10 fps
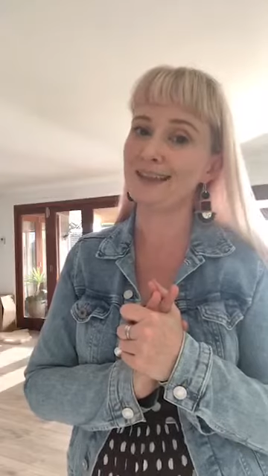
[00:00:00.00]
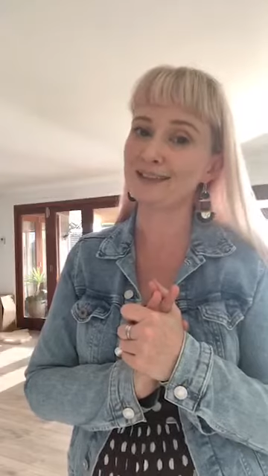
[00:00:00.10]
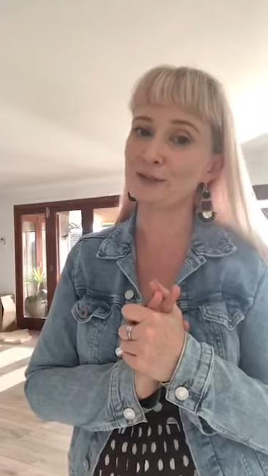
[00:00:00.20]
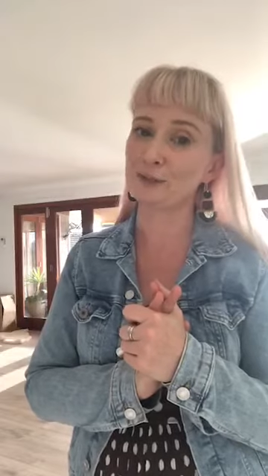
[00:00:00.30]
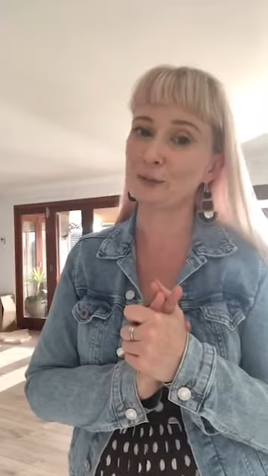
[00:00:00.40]

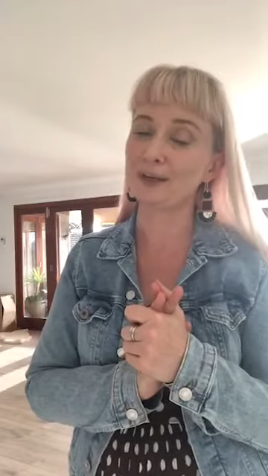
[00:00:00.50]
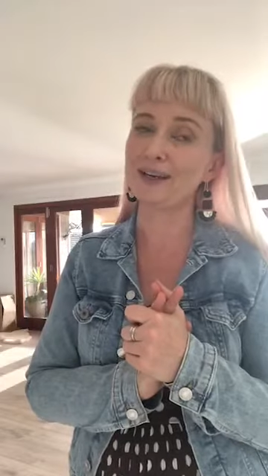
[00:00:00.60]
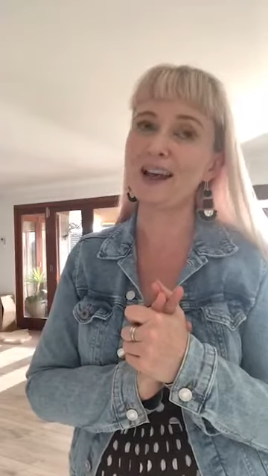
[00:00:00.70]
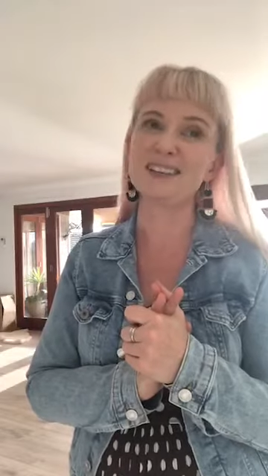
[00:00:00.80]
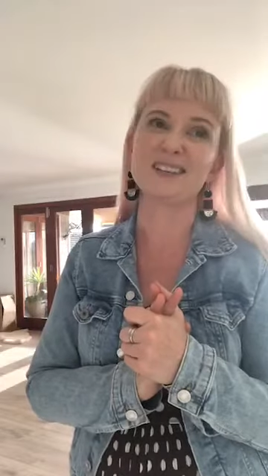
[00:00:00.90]
that
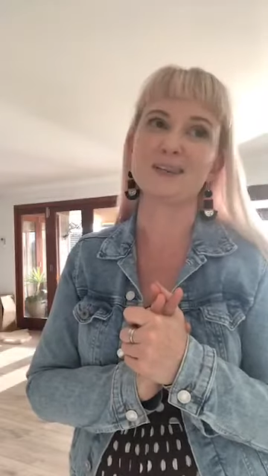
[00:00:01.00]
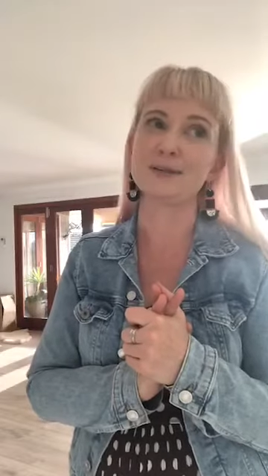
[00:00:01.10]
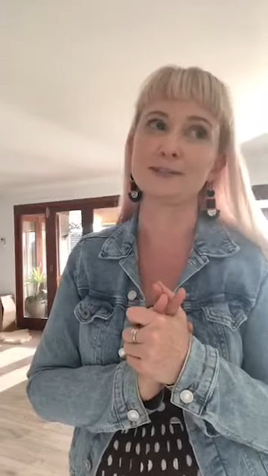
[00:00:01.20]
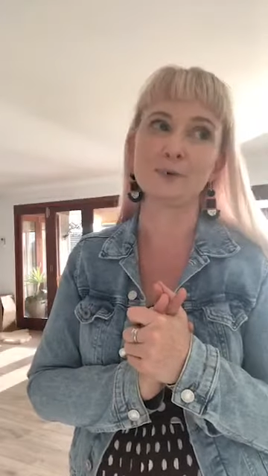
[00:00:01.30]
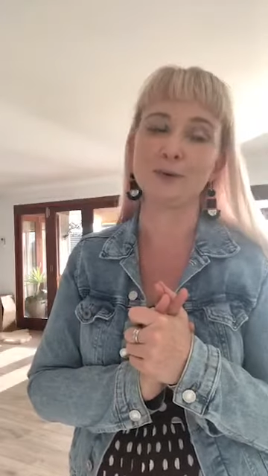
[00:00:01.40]
story, as there
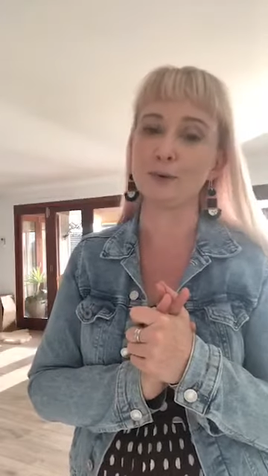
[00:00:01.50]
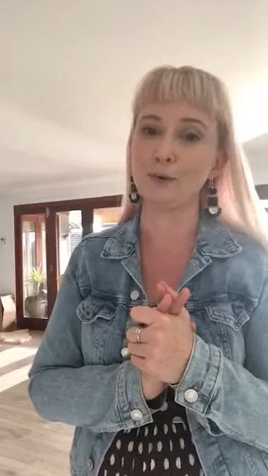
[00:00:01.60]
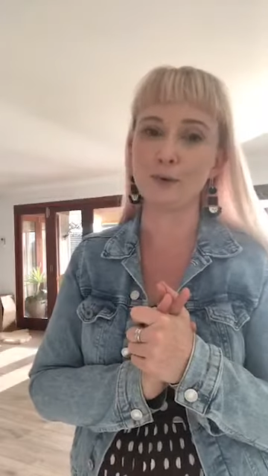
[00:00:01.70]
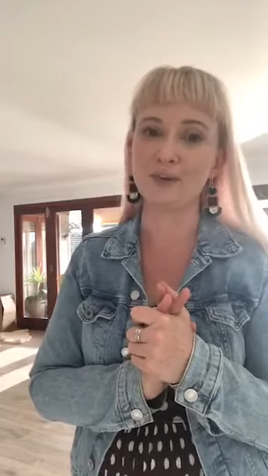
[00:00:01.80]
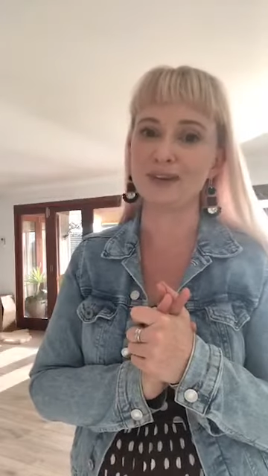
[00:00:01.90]
is with
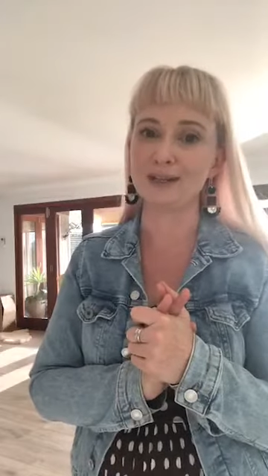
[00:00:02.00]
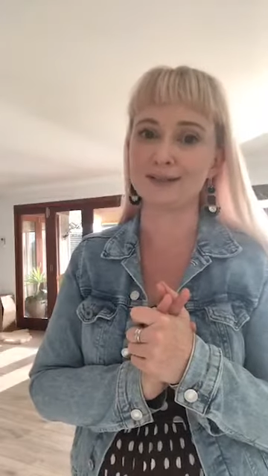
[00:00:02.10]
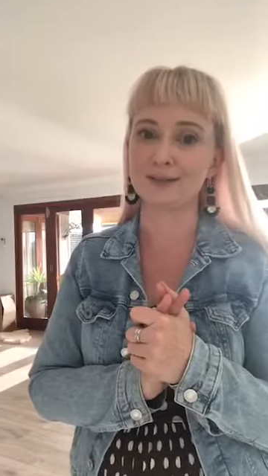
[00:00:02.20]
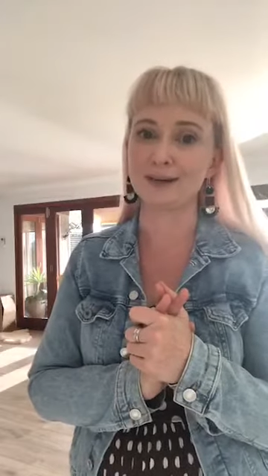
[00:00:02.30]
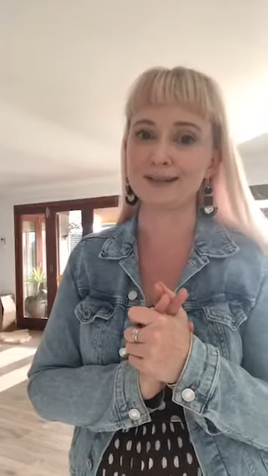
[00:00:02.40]
all the
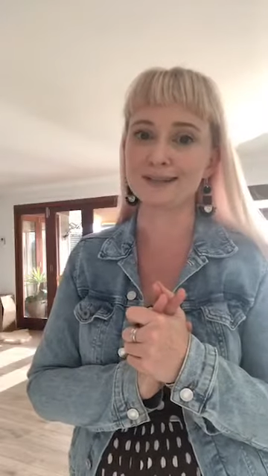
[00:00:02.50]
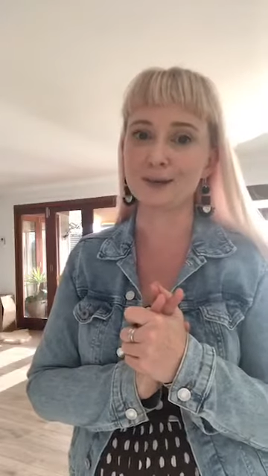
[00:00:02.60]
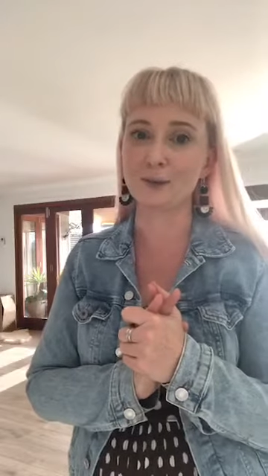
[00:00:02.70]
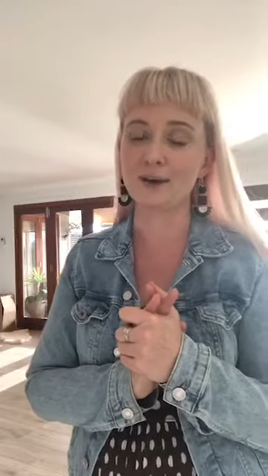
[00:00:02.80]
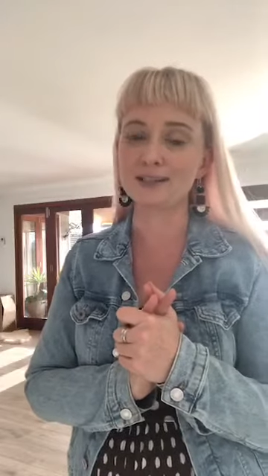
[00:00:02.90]
illustrators.
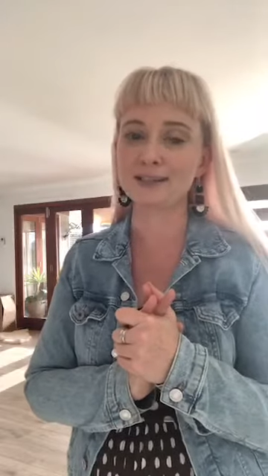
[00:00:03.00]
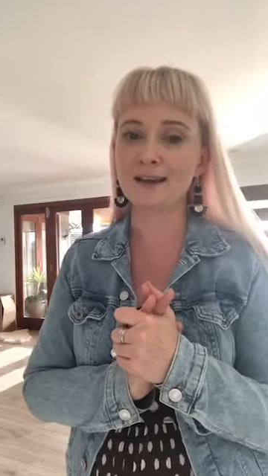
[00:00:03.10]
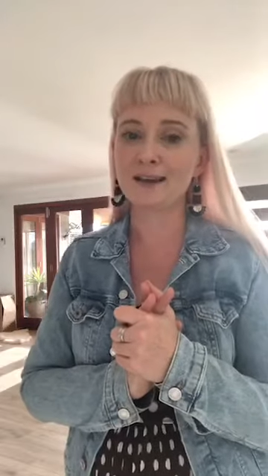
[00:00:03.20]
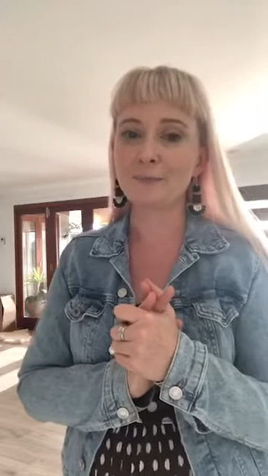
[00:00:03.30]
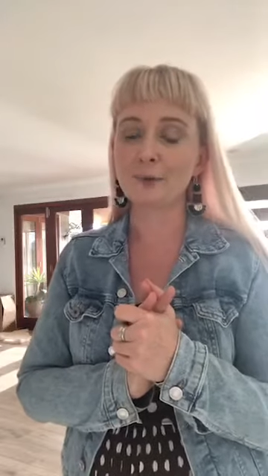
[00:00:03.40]
They always
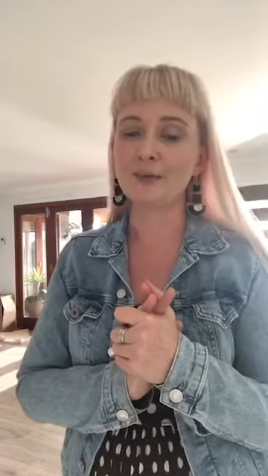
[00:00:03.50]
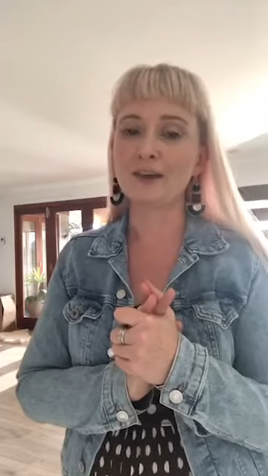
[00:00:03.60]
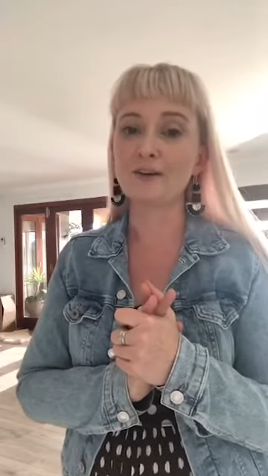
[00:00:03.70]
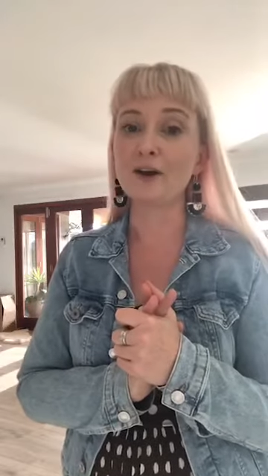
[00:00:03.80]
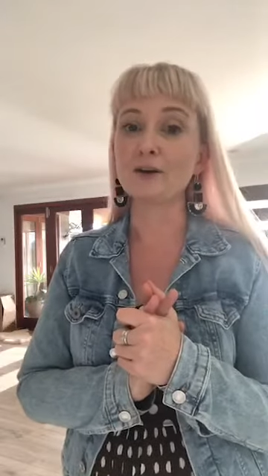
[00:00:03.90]
put
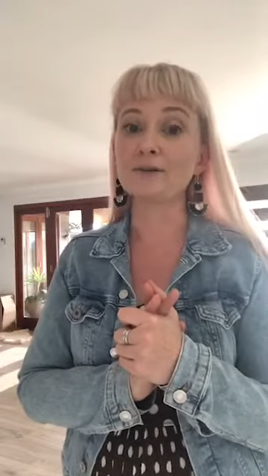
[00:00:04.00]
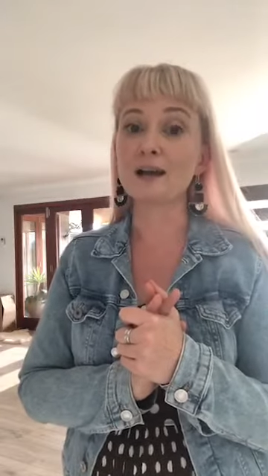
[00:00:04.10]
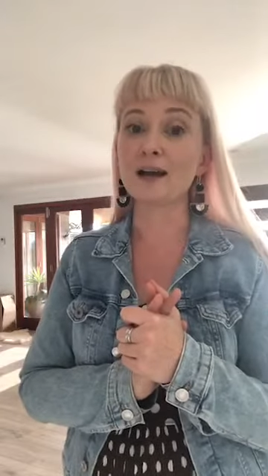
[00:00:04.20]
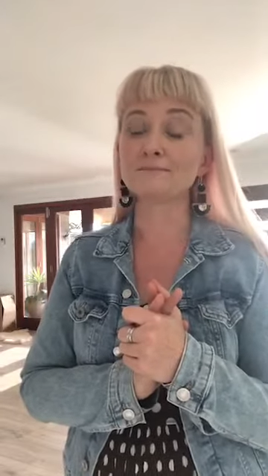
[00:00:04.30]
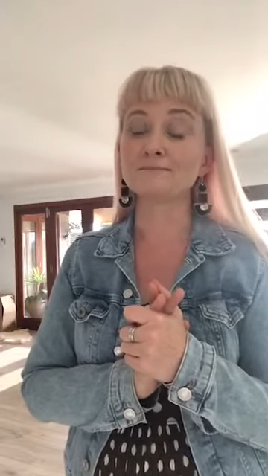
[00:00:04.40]
their
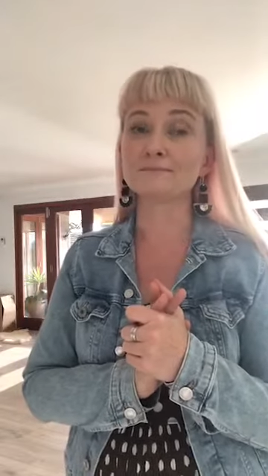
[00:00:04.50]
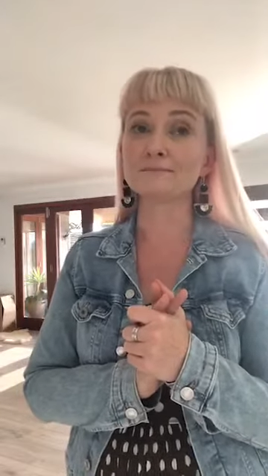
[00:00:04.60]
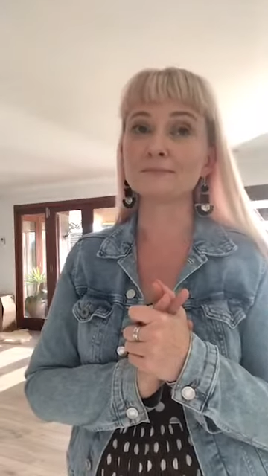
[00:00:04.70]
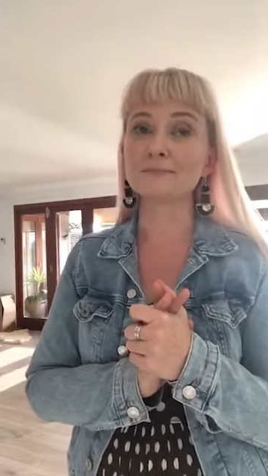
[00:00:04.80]
own